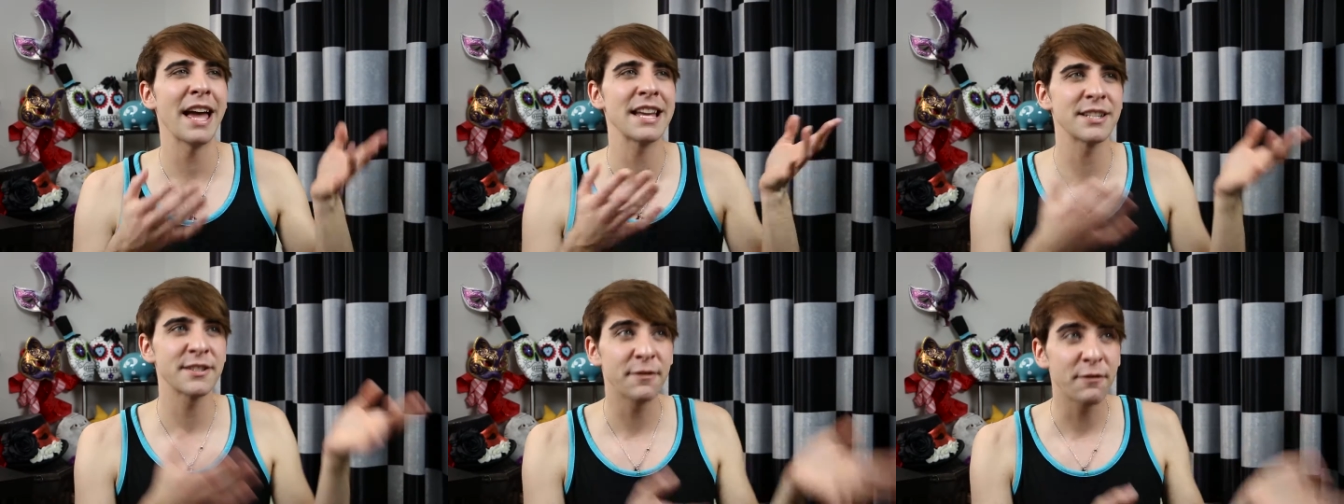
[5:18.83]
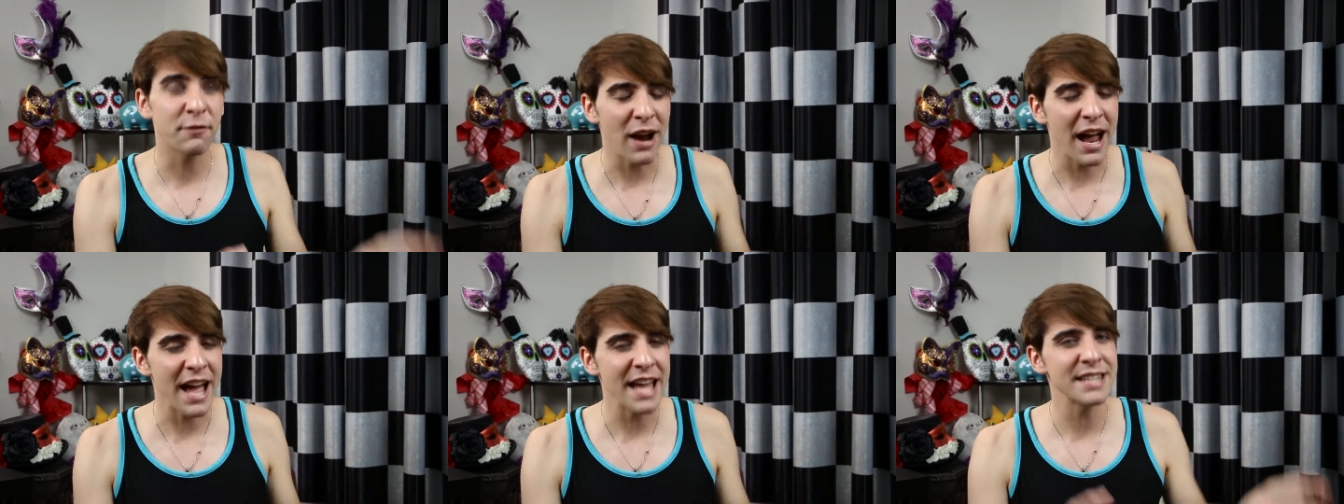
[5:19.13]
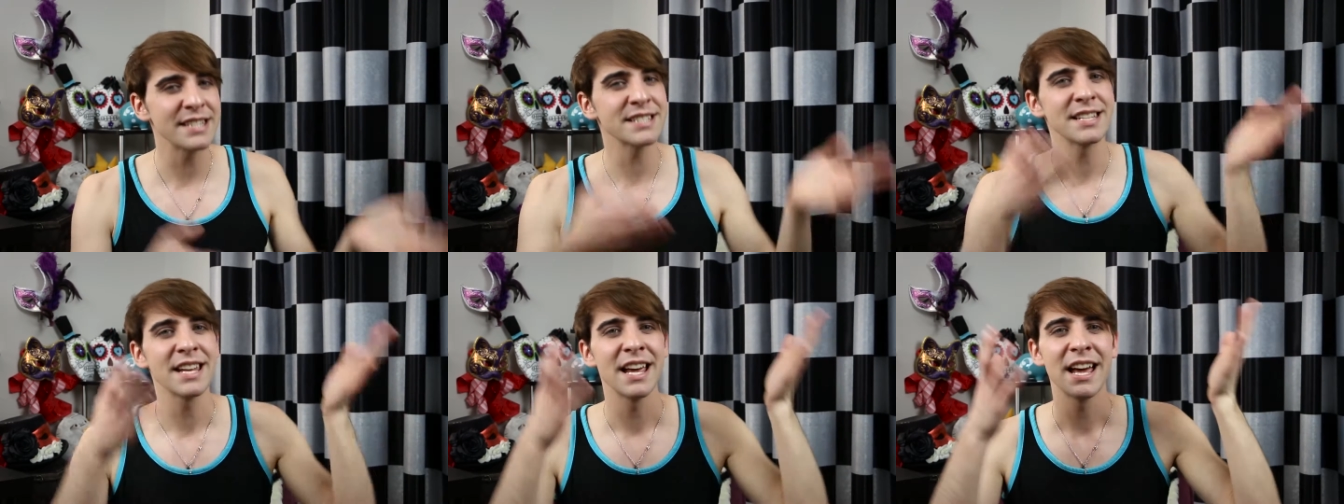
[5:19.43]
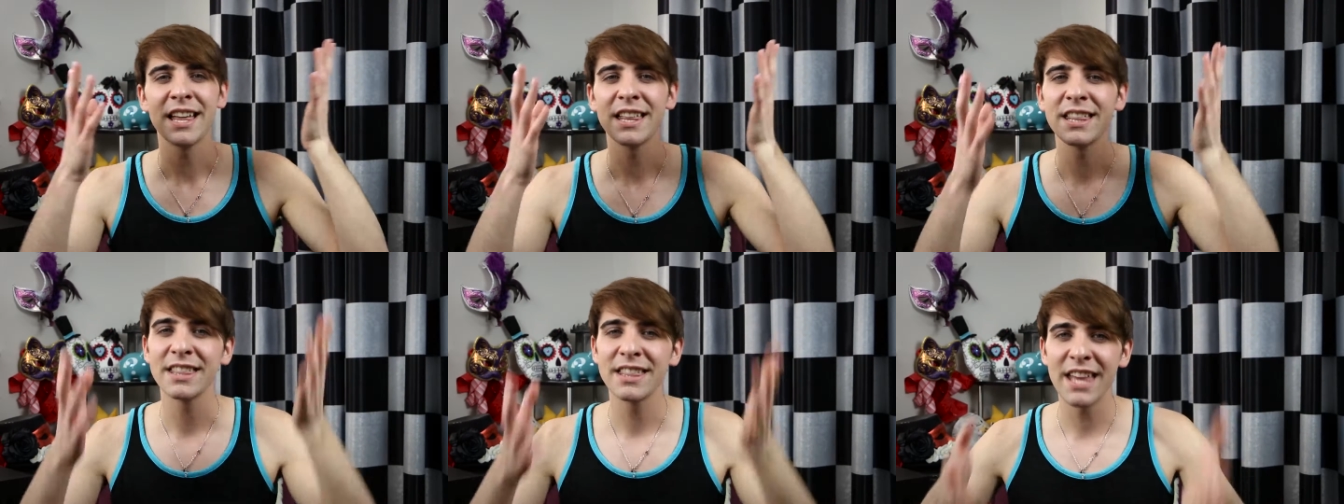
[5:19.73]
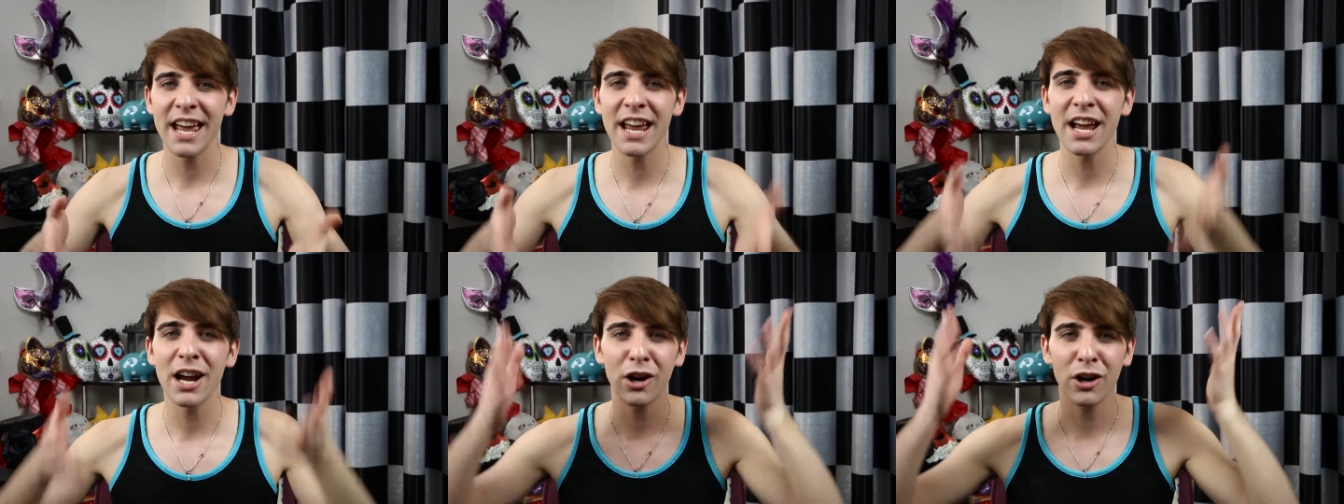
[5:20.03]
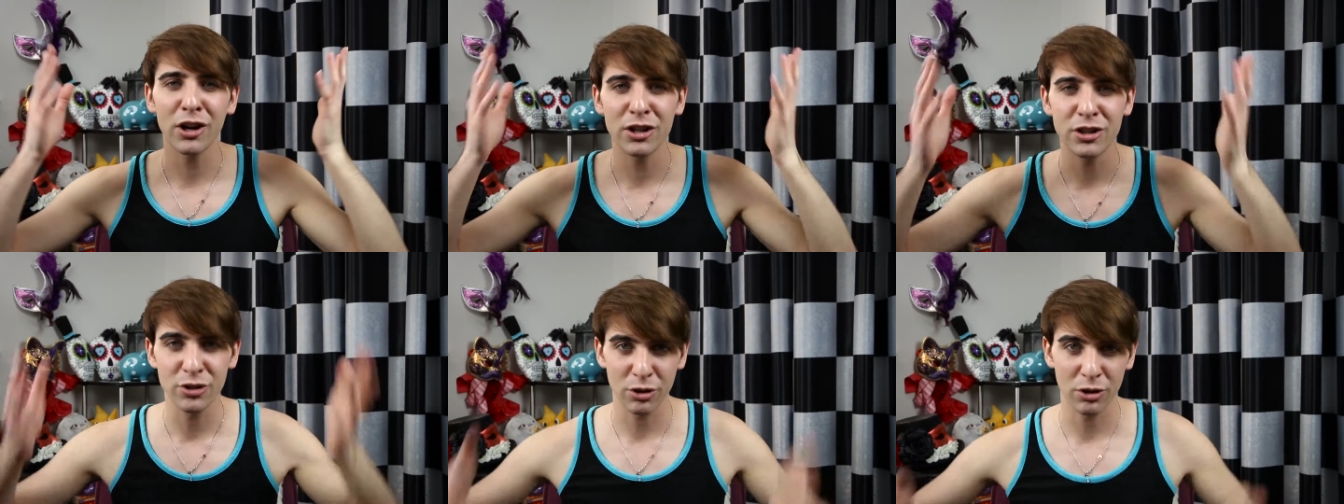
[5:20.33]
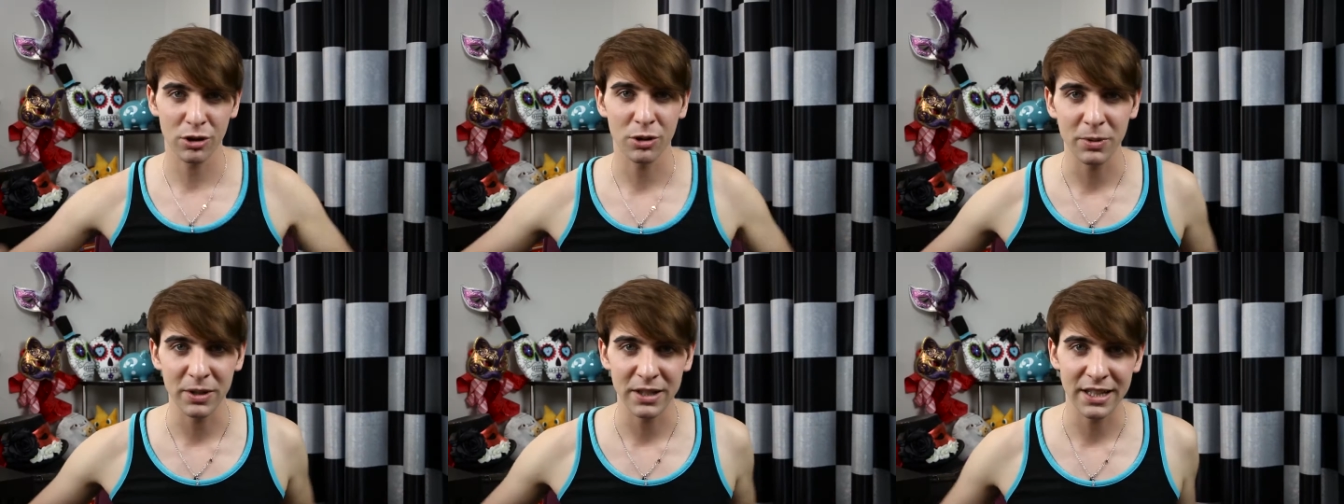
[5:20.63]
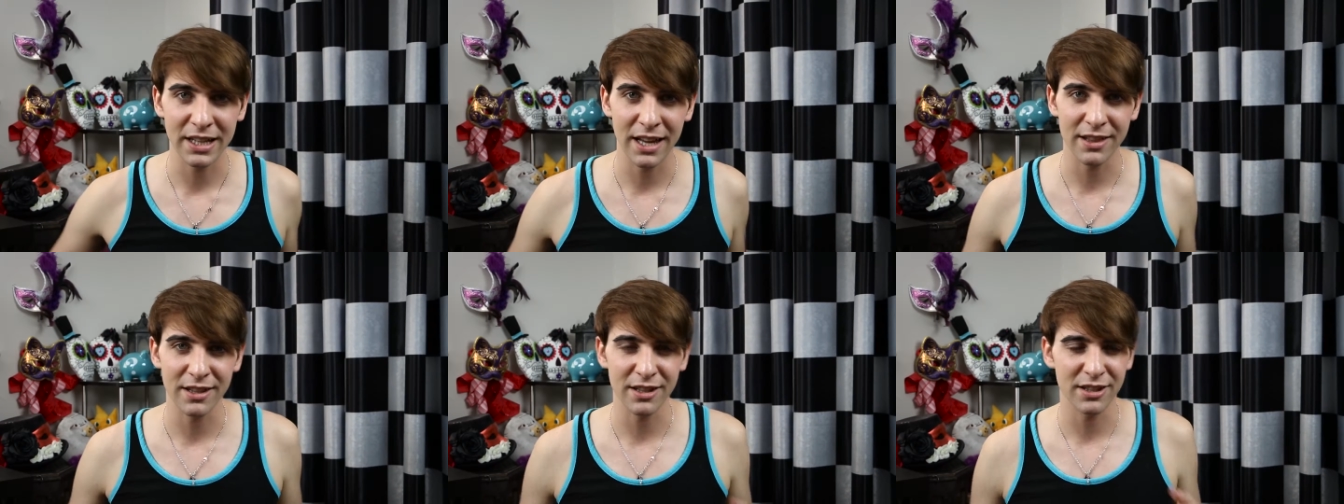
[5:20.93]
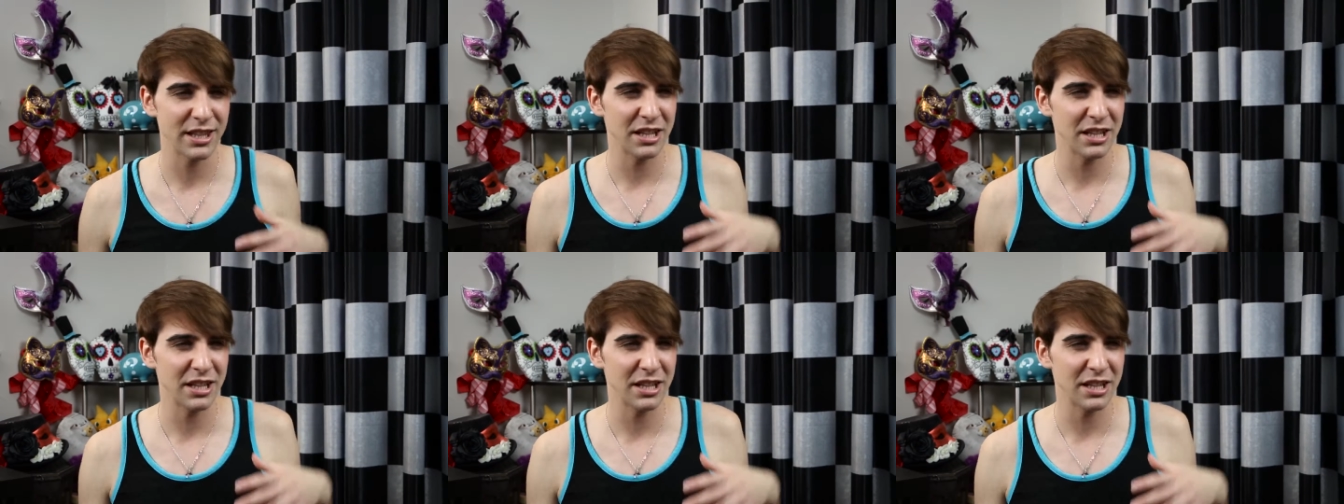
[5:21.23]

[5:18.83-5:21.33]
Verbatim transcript: as friends, they are adorable together.